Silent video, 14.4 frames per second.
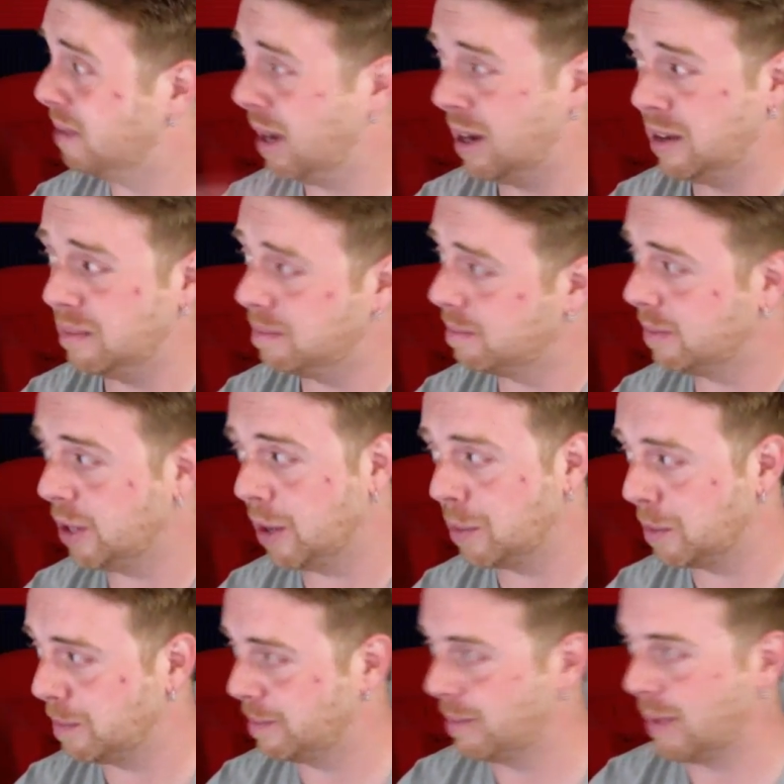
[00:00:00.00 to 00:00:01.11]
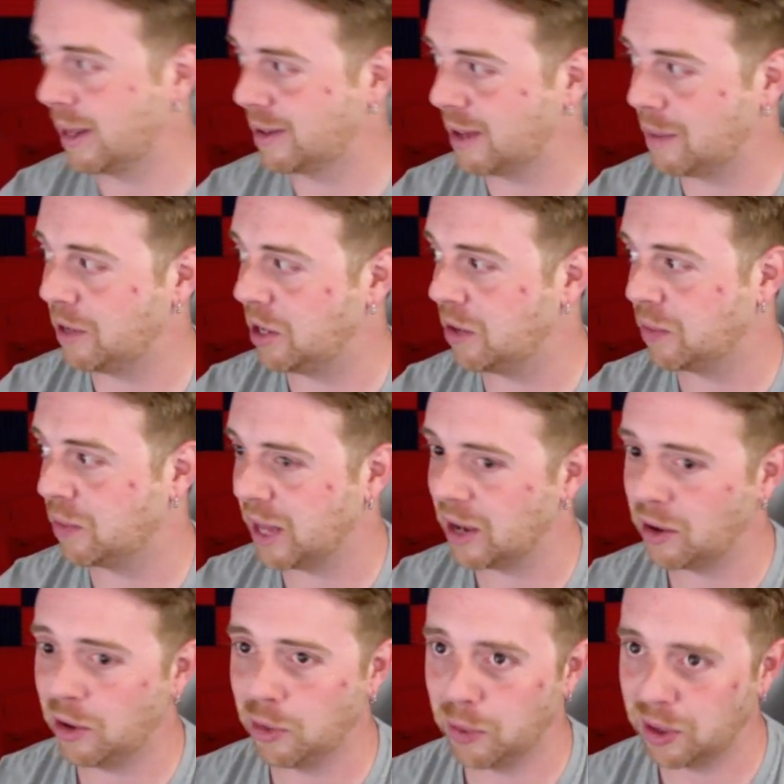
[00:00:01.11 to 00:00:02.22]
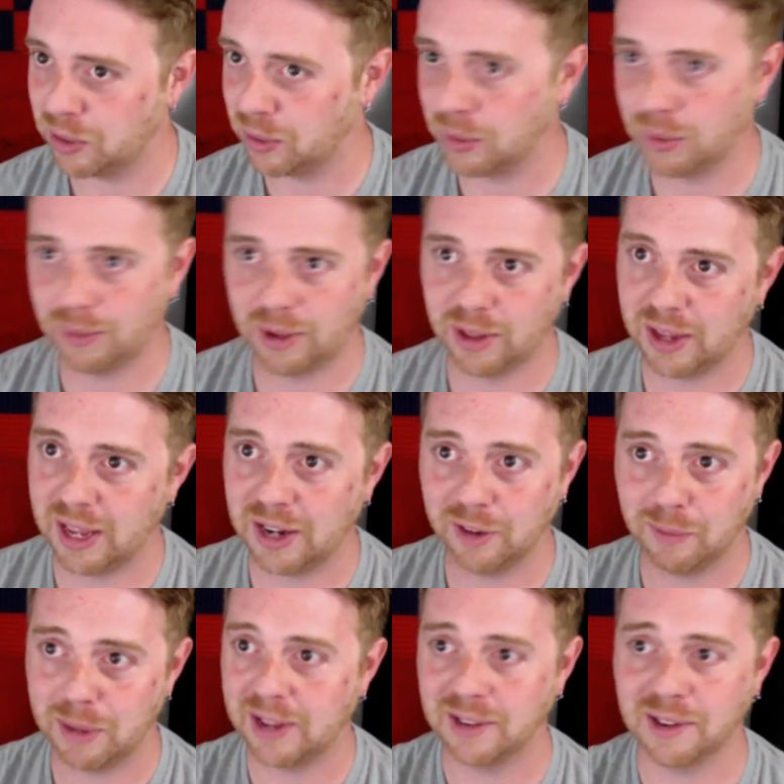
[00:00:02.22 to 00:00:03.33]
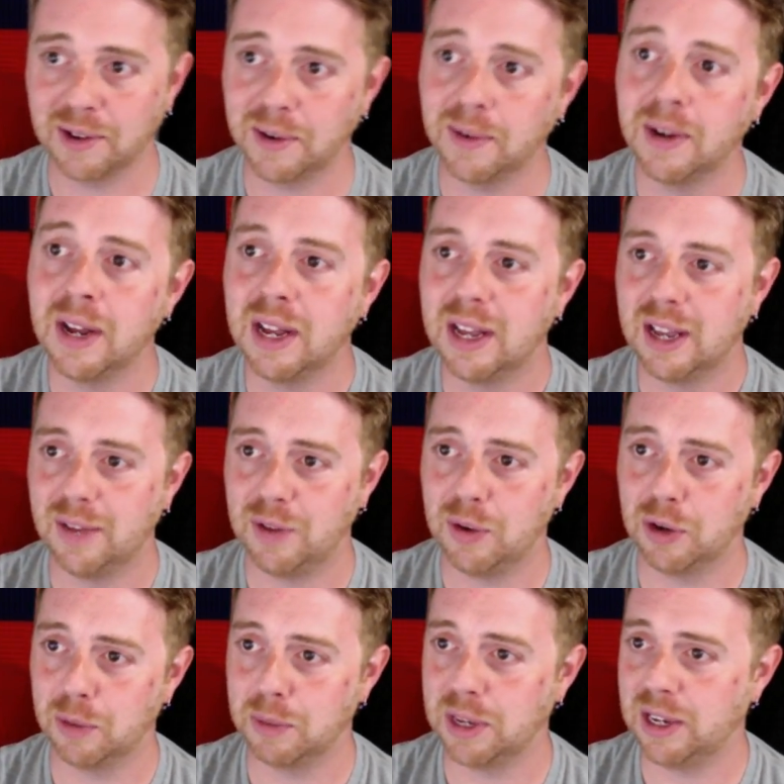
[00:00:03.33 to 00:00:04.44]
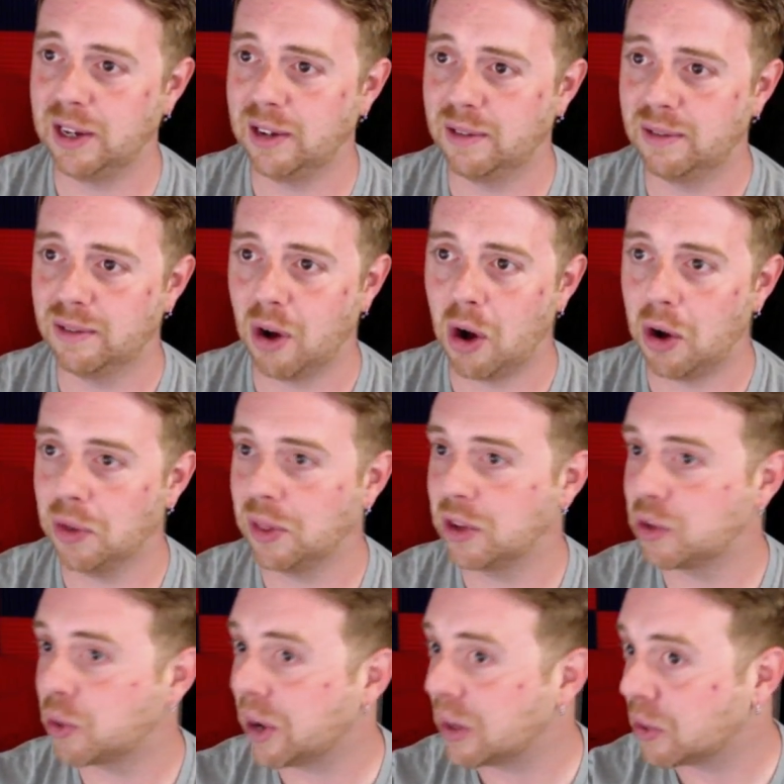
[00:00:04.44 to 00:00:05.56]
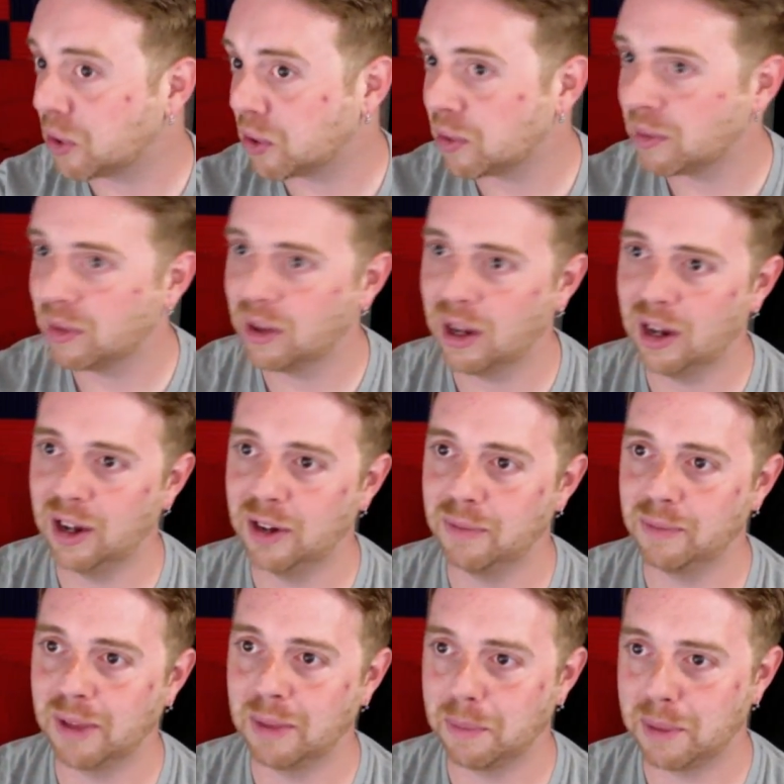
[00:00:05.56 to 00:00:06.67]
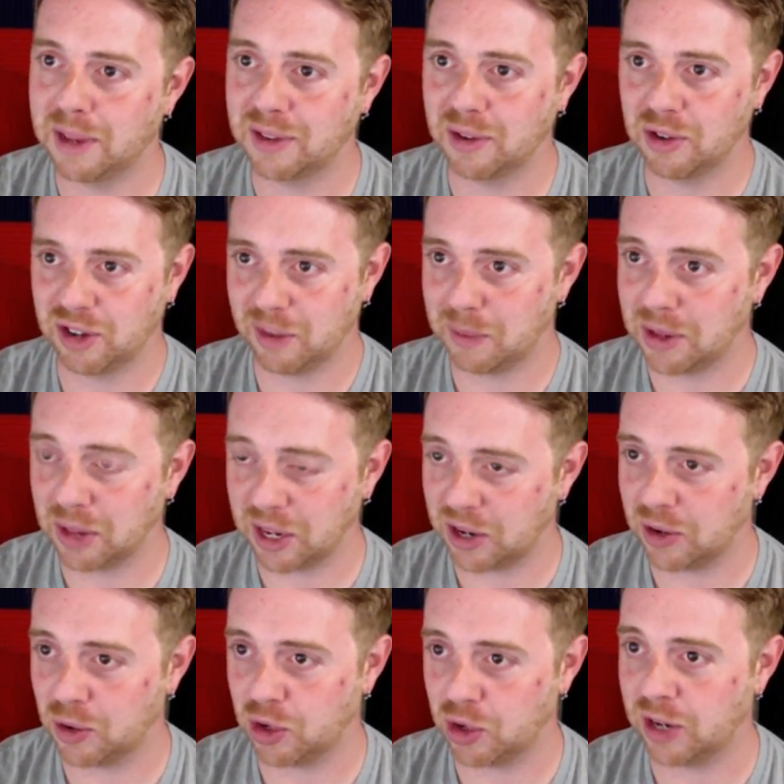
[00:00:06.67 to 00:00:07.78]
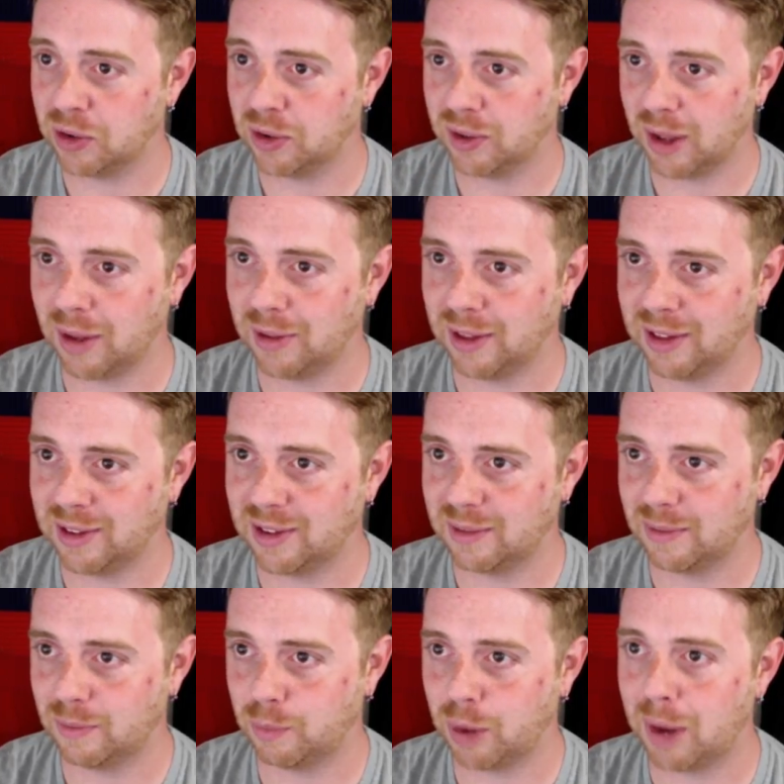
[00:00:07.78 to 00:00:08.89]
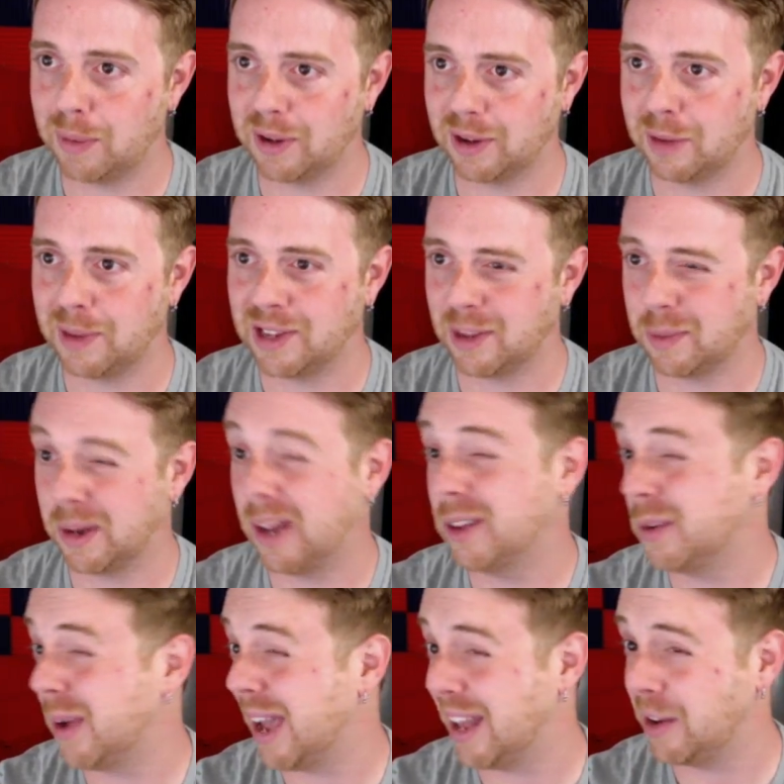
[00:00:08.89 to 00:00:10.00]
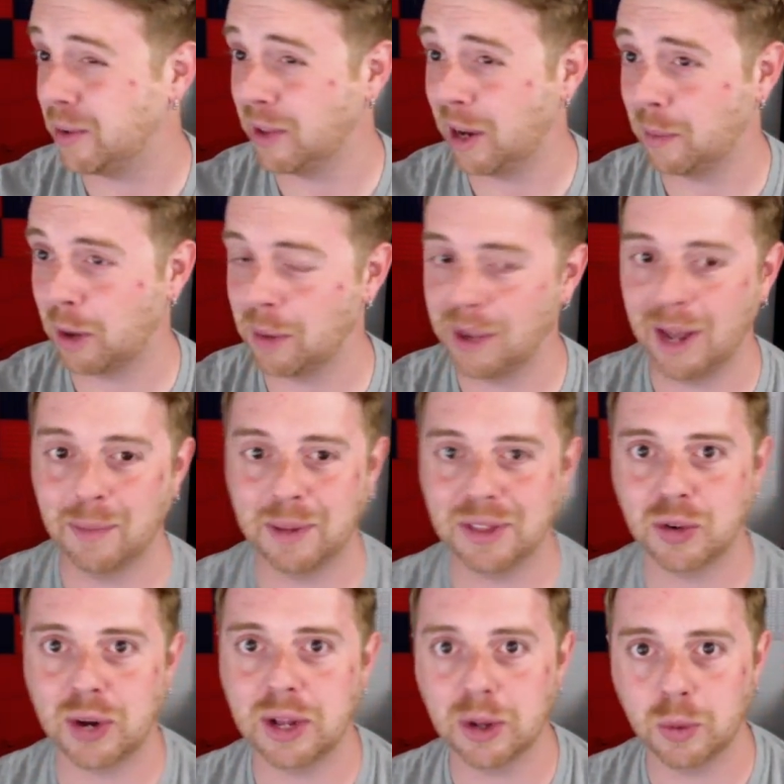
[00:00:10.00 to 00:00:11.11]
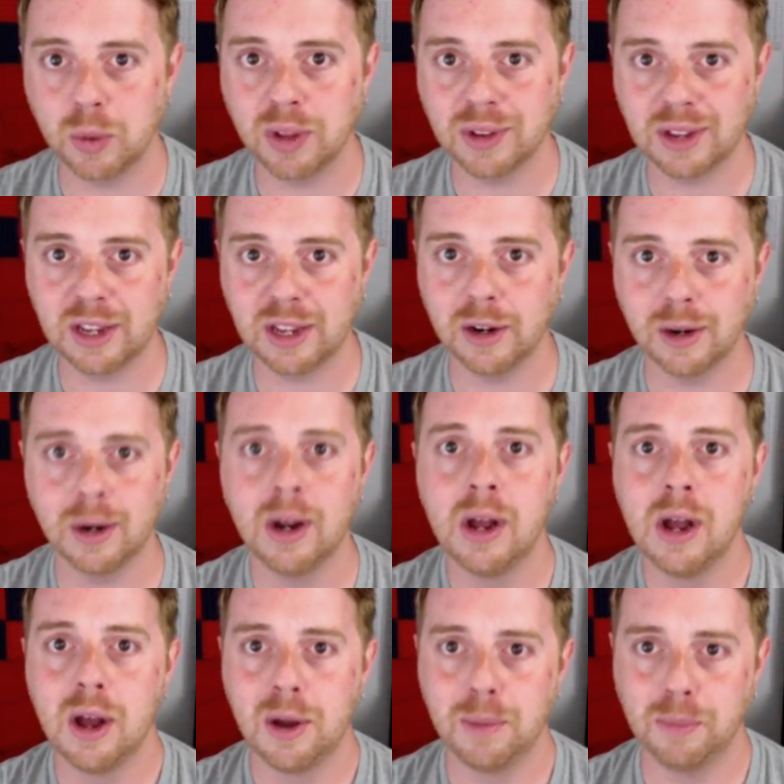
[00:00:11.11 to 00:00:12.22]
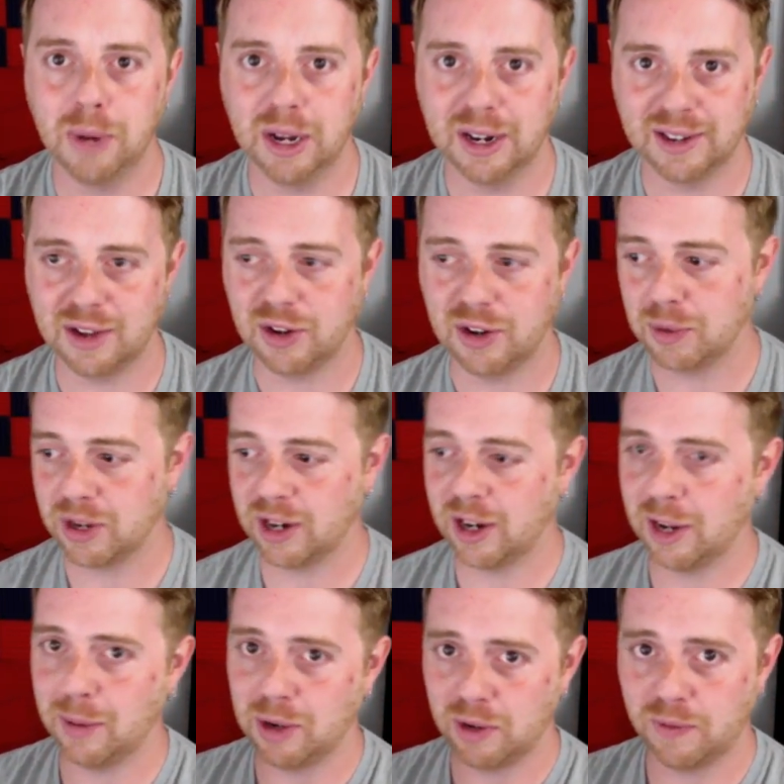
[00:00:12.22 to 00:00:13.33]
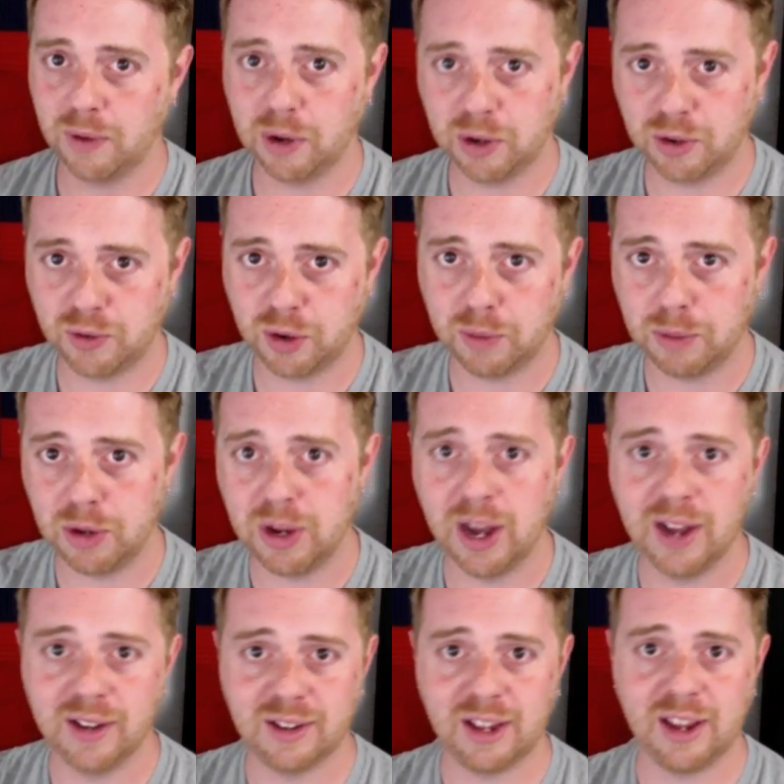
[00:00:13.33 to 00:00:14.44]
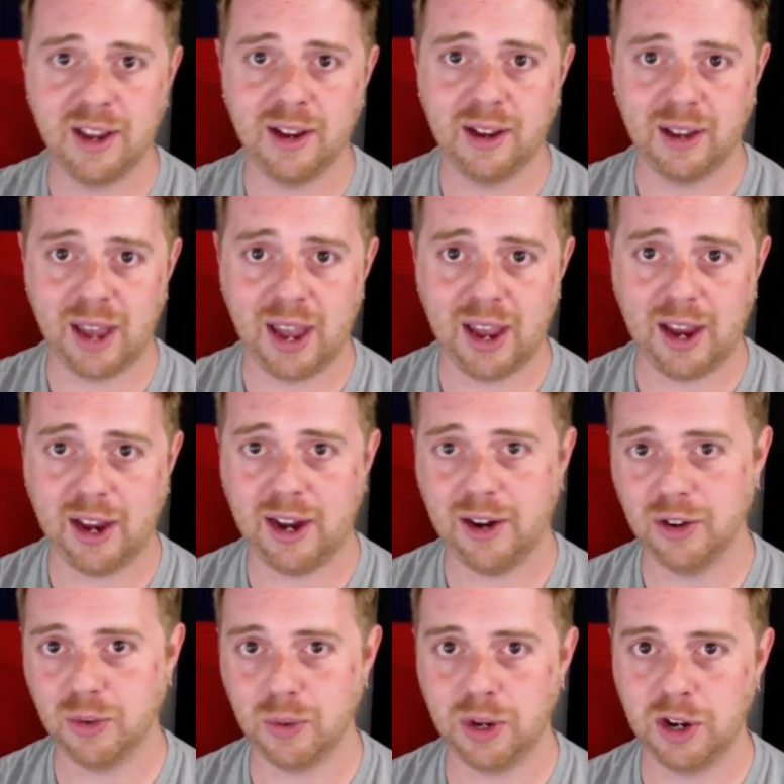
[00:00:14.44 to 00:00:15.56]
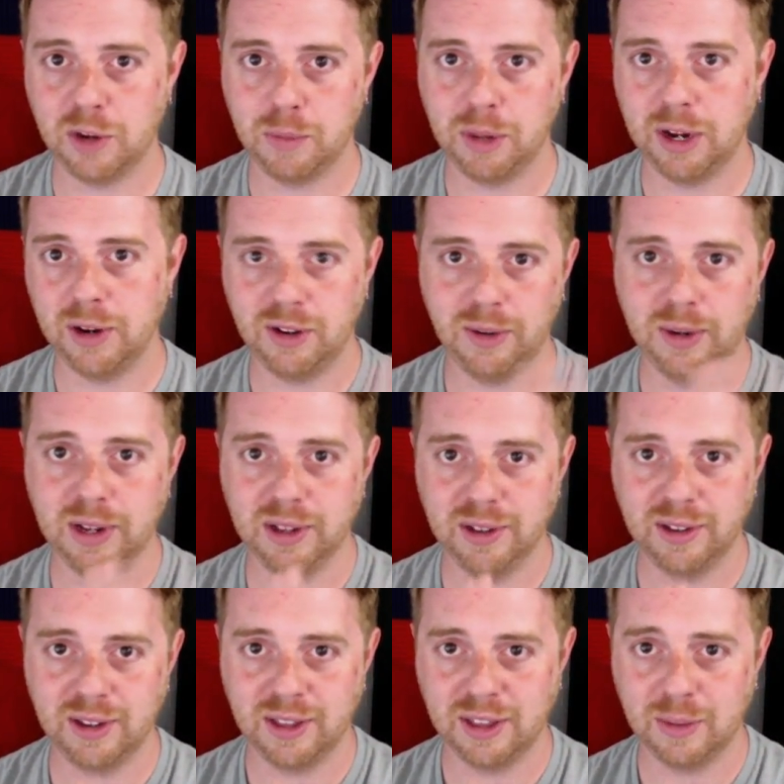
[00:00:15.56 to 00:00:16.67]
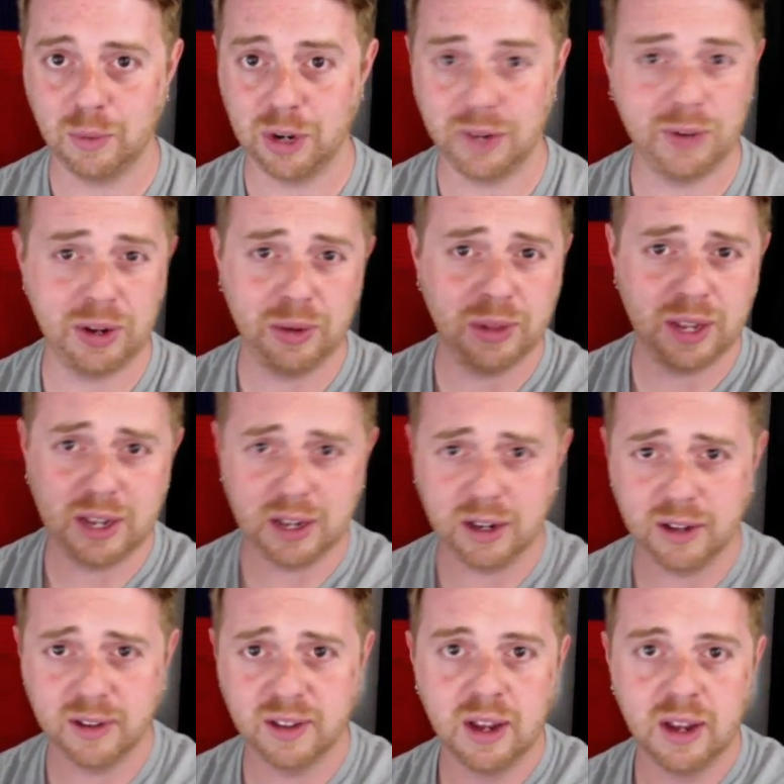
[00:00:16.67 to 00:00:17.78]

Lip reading: I'm gonna accept video for that all the way through to the end of May. So if you want to be on the trailer and basically just have me link your channel, it's probably going to be something I'll do annually. I'll probably update the trailer once a year, but essentially I'm just going to take a bunch of footage from you guys saying, hey, here's what Your Player 2 is, and then whatever you think it is,